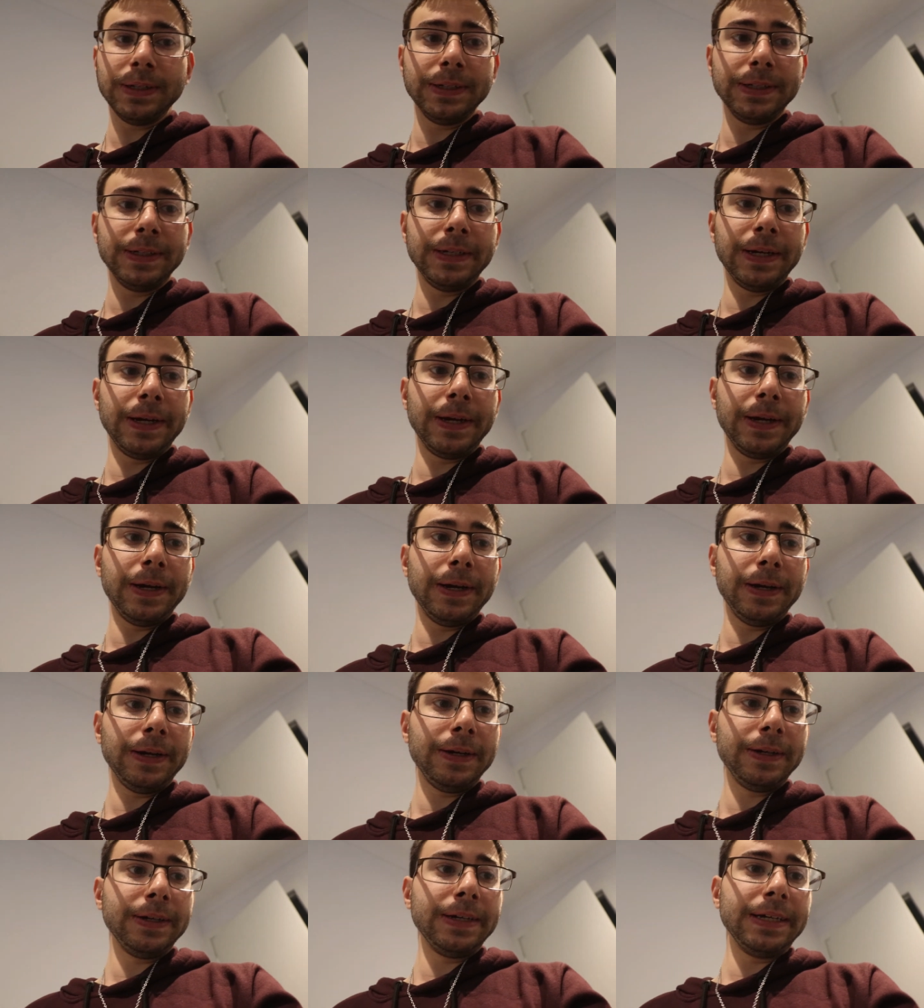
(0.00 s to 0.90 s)
Yeah,
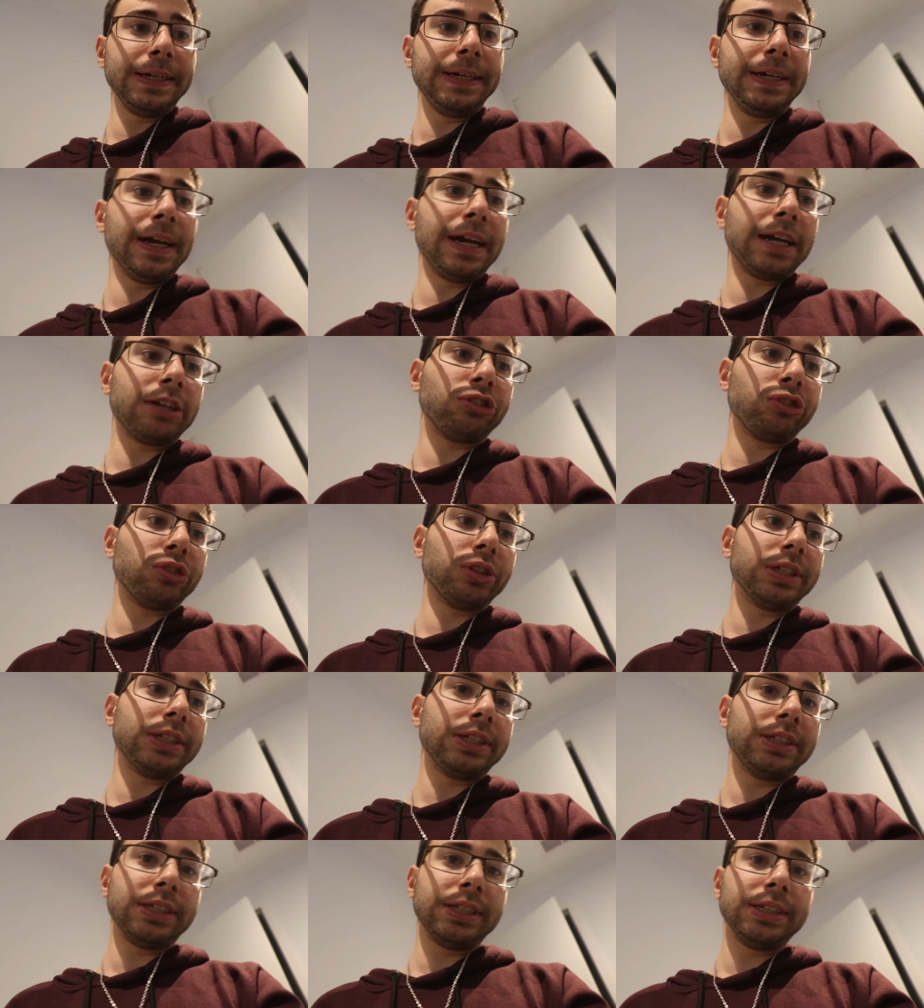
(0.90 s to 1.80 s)
he
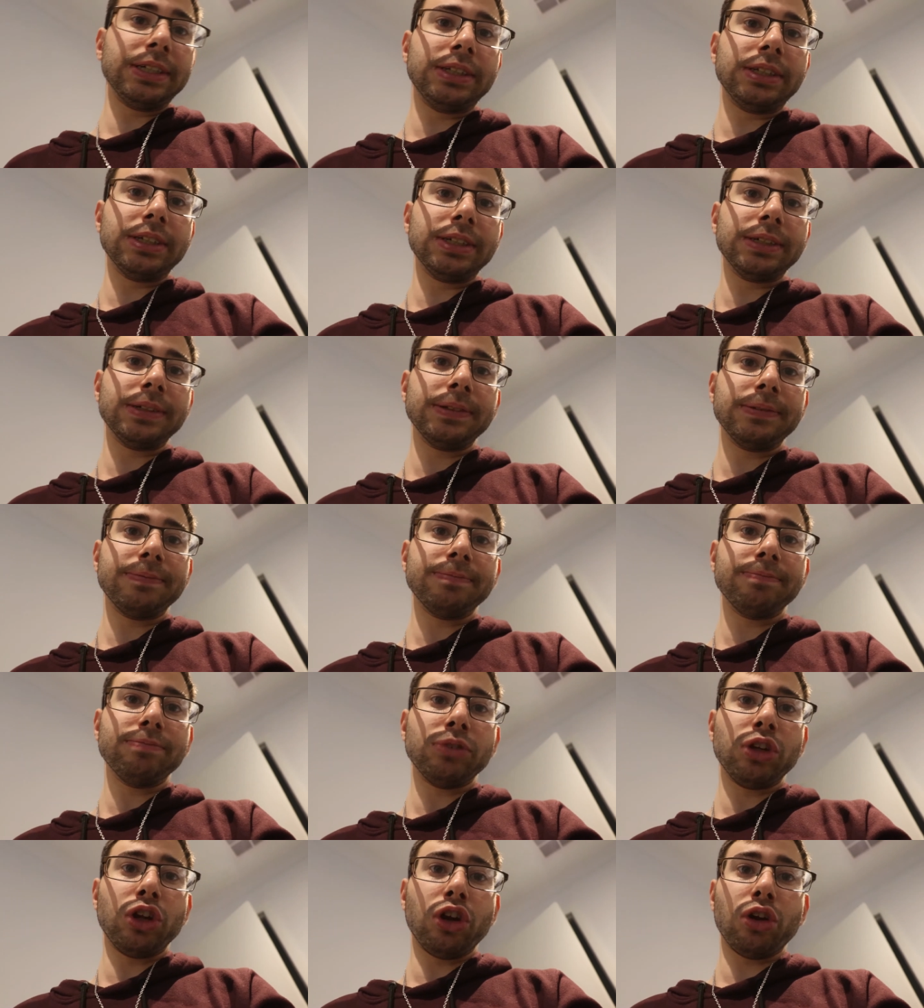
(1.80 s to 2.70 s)
actually did
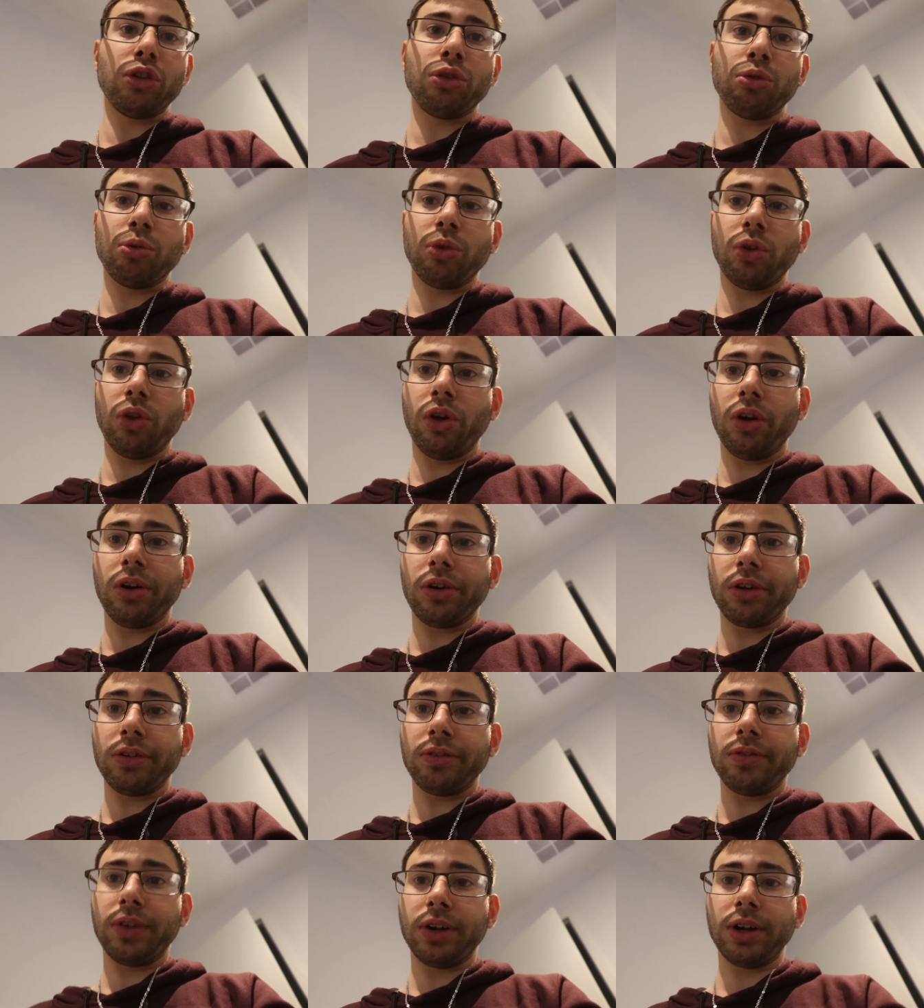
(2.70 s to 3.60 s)
go through a lot
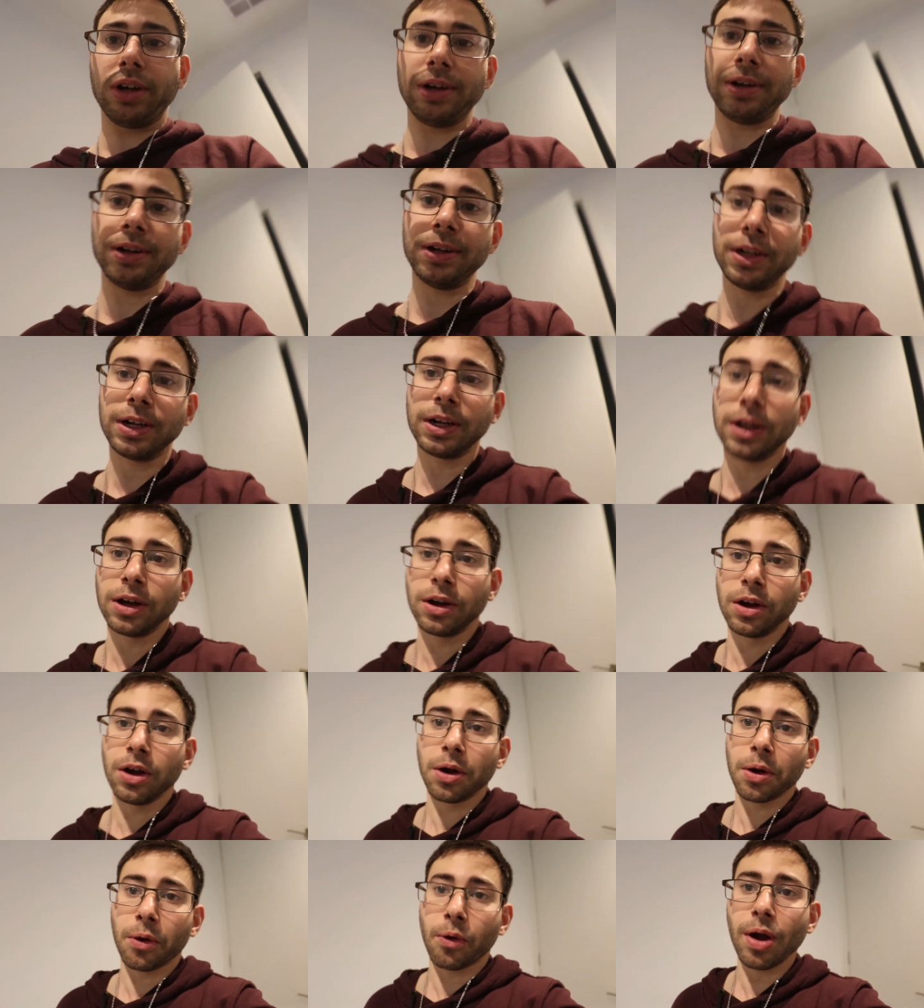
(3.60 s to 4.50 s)
of uh,
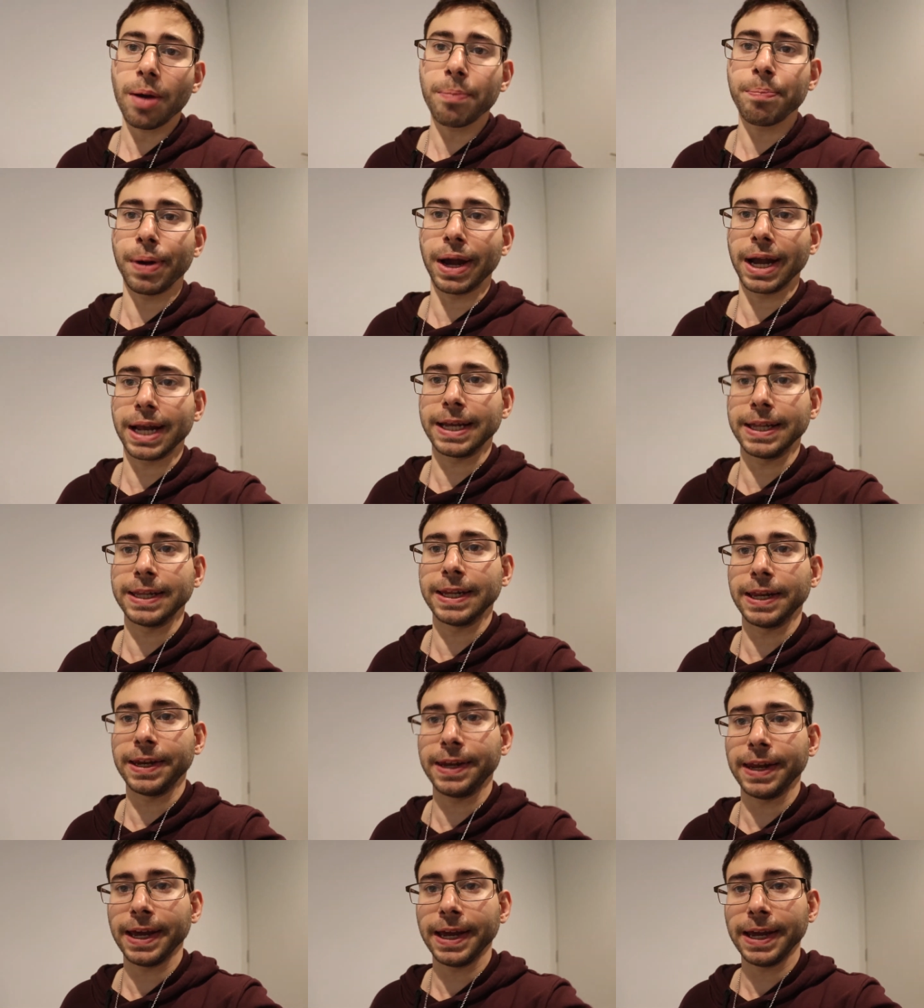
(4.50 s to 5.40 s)
crap back in
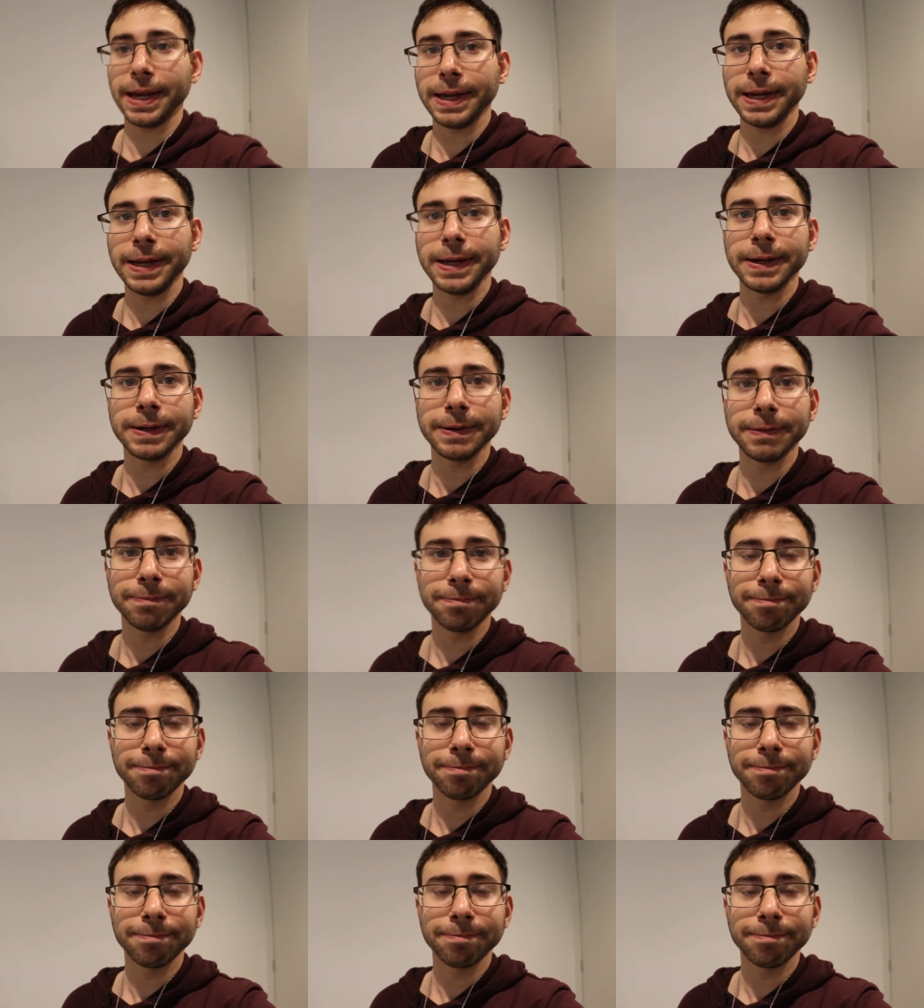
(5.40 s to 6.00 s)
the day.